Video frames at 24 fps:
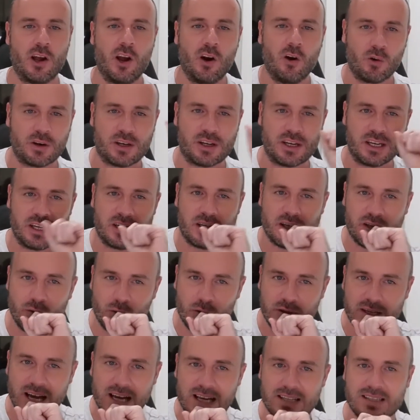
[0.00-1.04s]
And not only
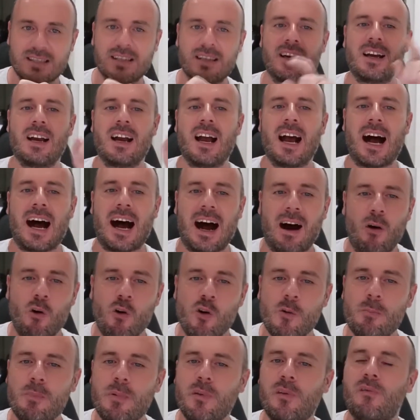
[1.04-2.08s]
that, but
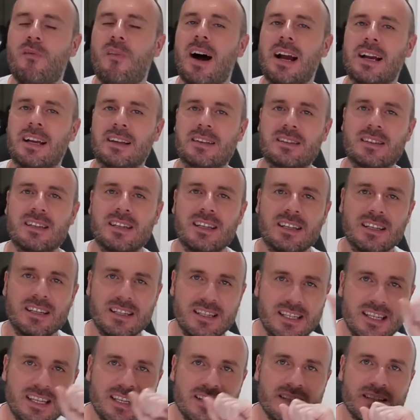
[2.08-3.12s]
this ignoring of
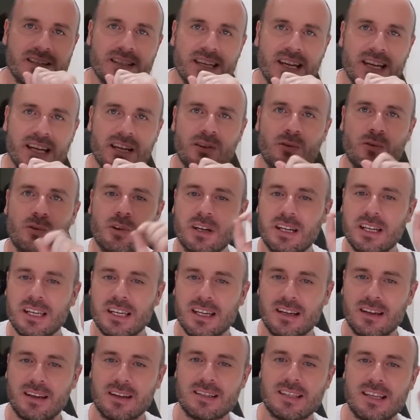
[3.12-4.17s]
the arrest warrant
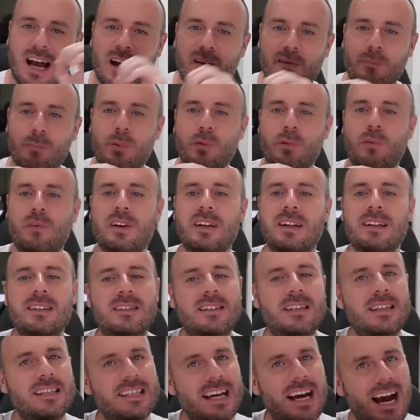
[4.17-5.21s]
also proves
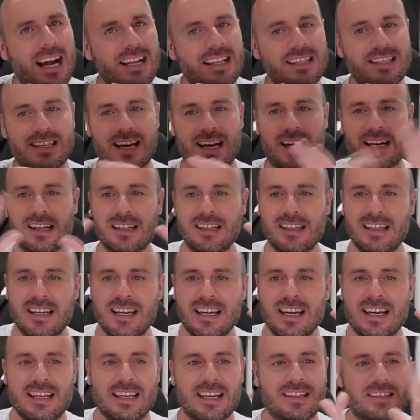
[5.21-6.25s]
the fact that the
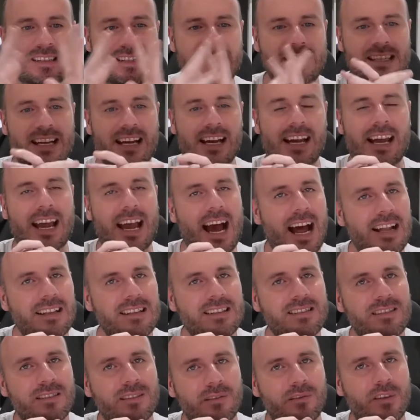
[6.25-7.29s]
entire West
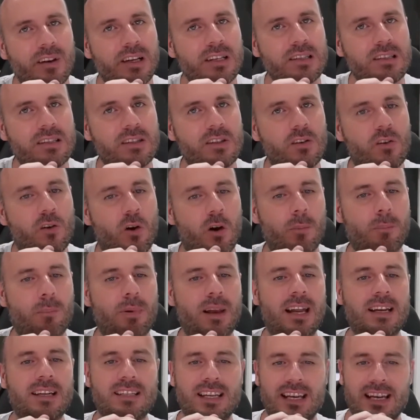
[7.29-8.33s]
has completely
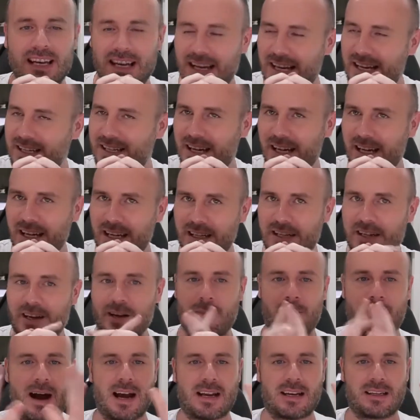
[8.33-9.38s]
made a fool of
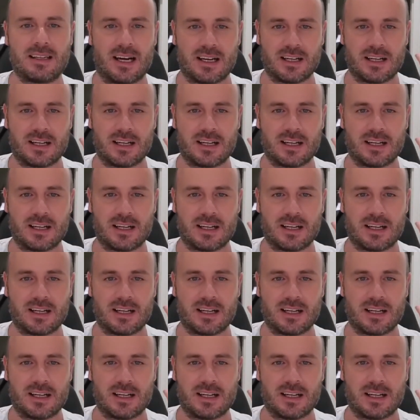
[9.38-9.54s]
itself.